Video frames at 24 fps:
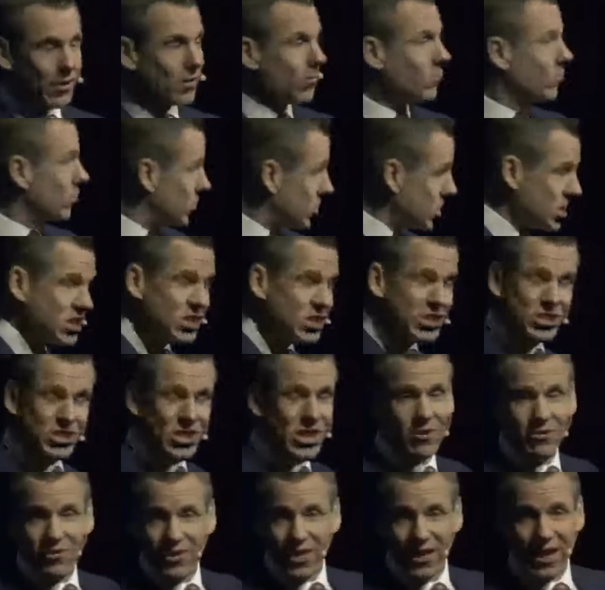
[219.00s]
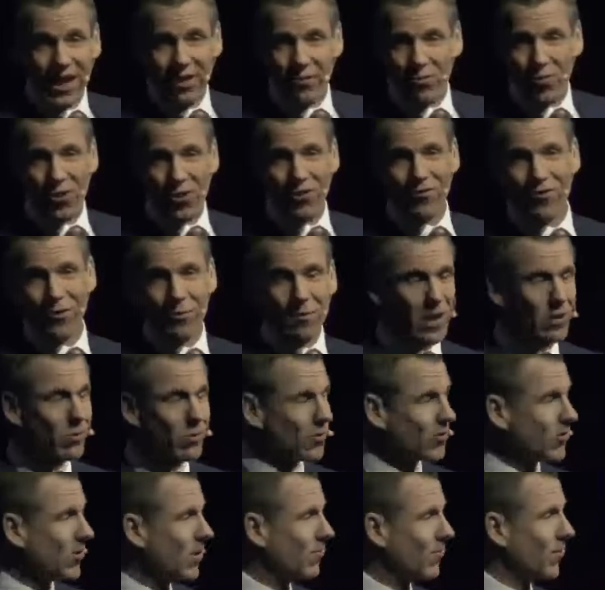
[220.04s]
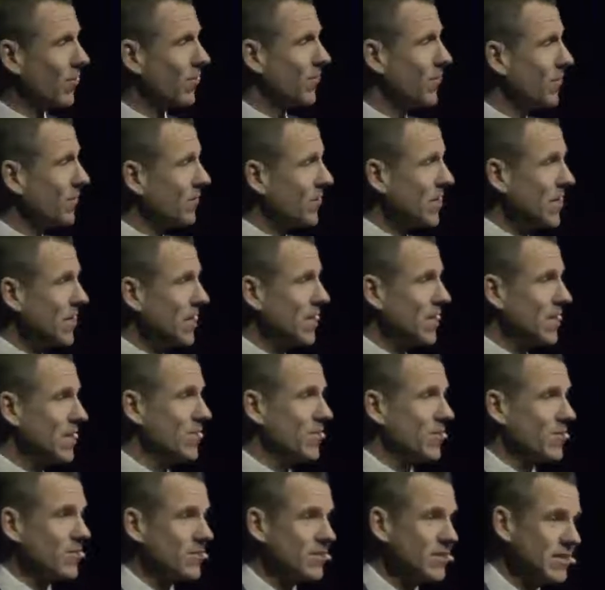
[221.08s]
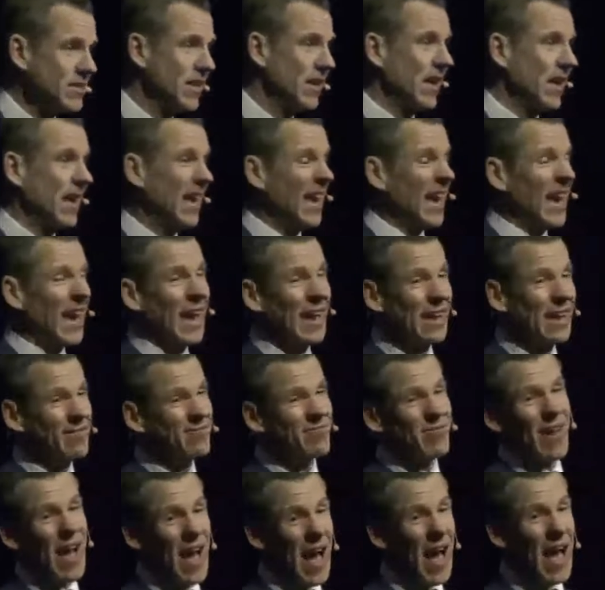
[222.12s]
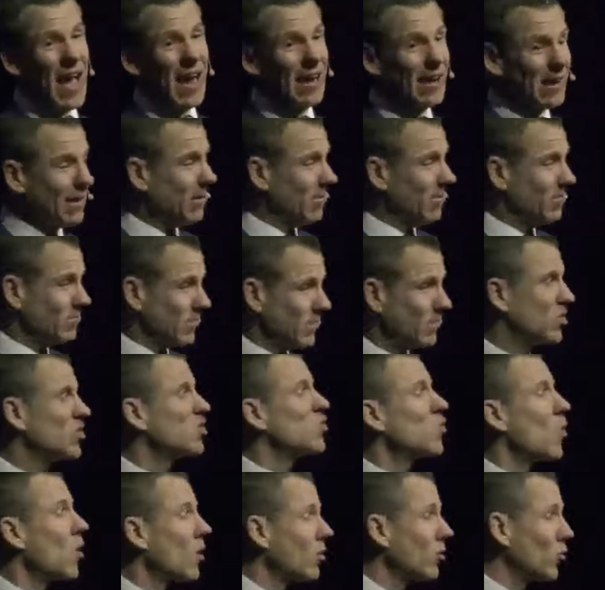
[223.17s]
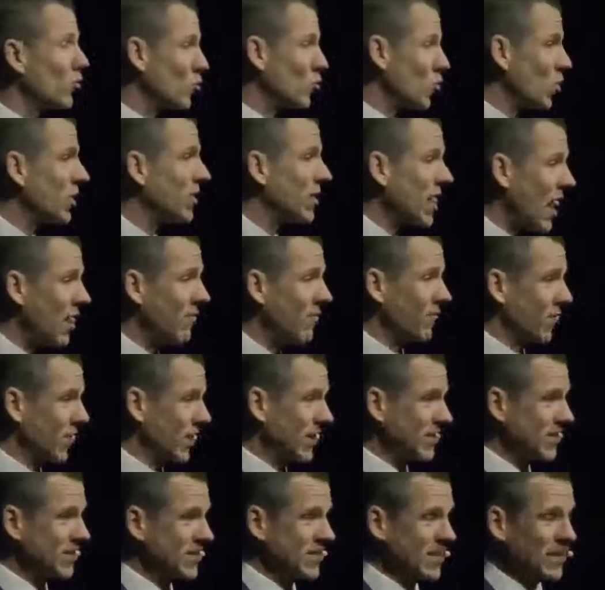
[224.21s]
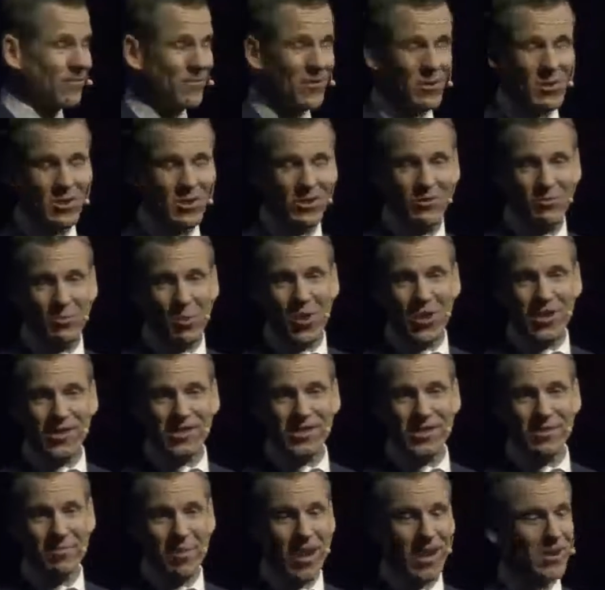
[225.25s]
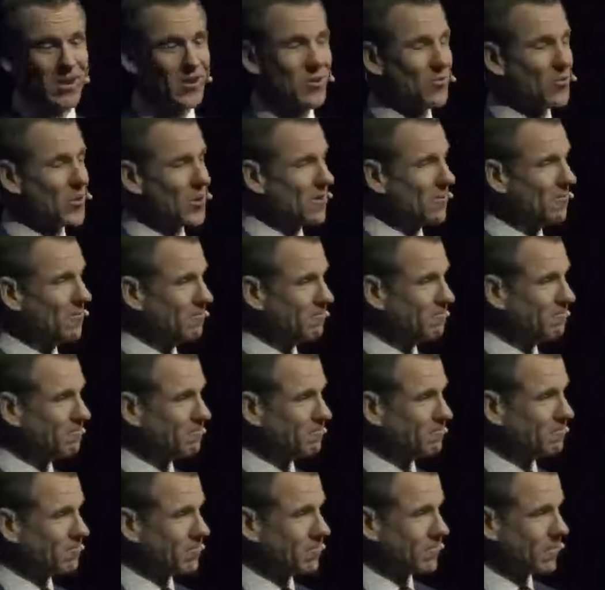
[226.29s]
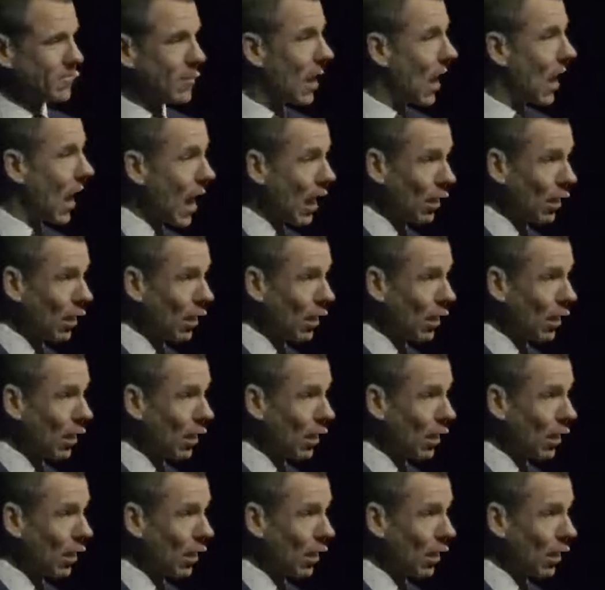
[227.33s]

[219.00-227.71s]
Gene shared that I worked for Microsoft for 15 years, and I struggled with confidence at various points in my career. I